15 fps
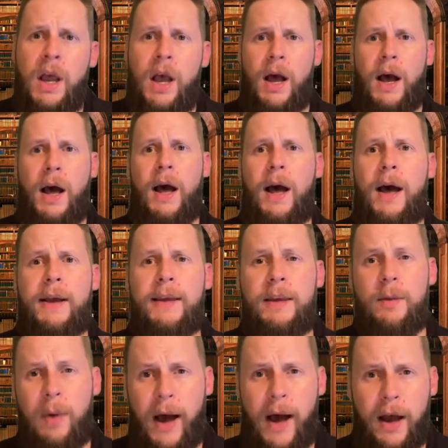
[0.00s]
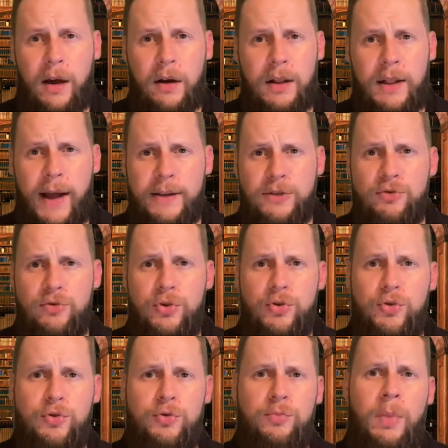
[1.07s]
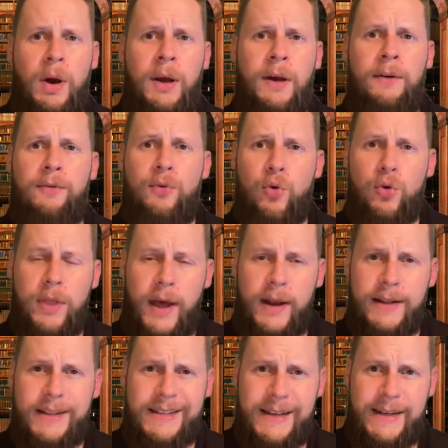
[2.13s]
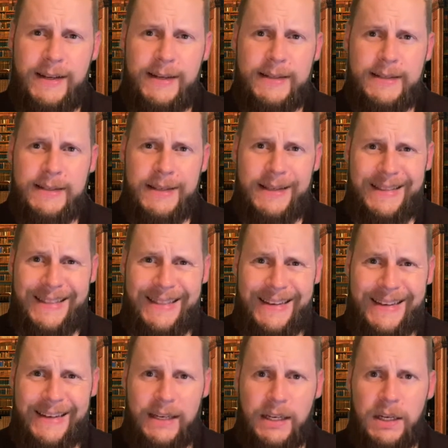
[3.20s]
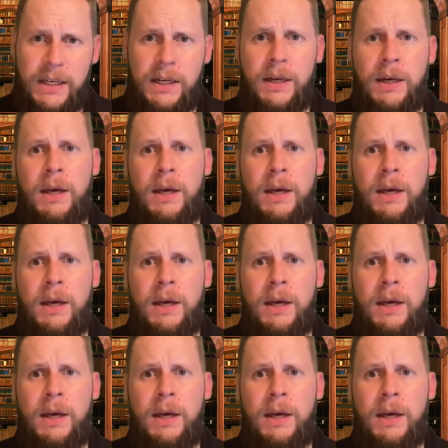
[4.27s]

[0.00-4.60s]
Keep an eye on Classroom for that attendance link.